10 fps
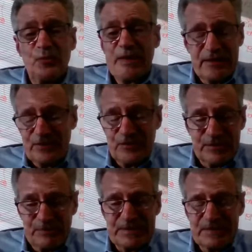way to do it,
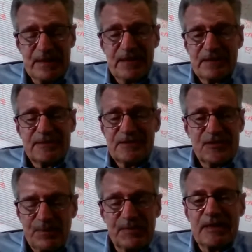but
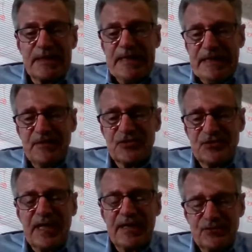typically it does
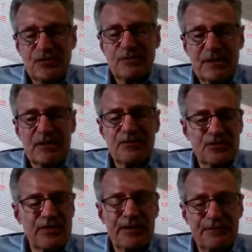not
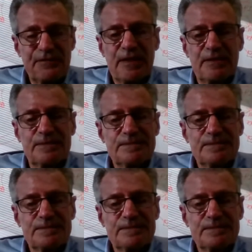fail.